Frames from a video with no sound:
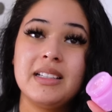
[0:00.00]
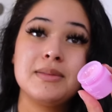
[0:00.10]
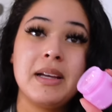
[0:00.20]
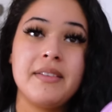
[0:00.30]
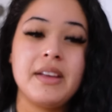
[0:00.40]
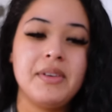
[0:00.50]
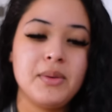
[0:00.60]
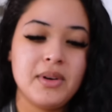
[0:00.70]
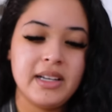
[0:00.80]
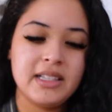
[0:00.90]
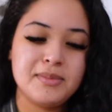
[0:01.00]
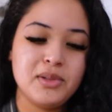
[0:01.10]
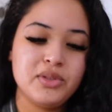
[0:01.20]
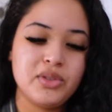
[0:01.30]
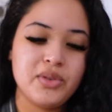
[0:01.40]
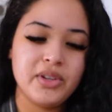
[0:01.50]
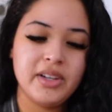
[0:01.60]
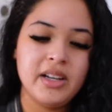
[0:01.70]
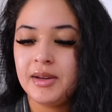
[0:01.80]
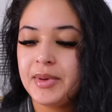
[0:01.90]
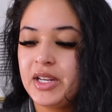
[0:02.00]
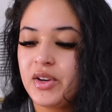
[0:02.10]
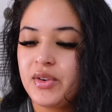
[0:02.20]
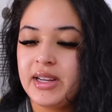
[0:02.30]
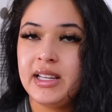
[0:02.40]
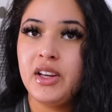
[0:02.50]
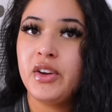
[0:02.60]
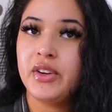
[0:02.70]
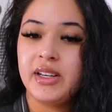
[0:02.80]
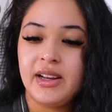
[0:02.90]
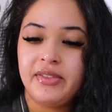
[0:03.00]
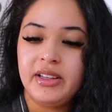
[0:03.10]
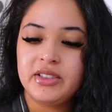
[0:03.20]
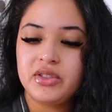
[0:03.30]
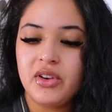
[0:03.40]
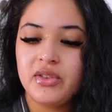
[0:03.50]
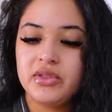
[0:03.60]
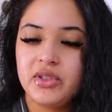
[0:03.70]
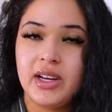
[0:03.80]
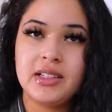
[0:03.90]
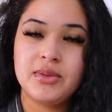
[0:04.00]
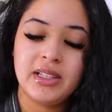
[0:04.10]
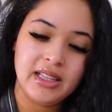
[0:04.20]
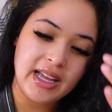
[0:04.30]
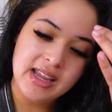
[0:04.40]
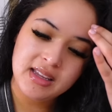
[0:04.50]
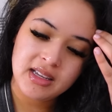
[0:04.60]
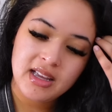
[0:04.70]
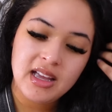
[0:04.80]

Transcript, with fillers: It's my favorite one. It smells so good. Let me know any good Netflix shows you guys really like.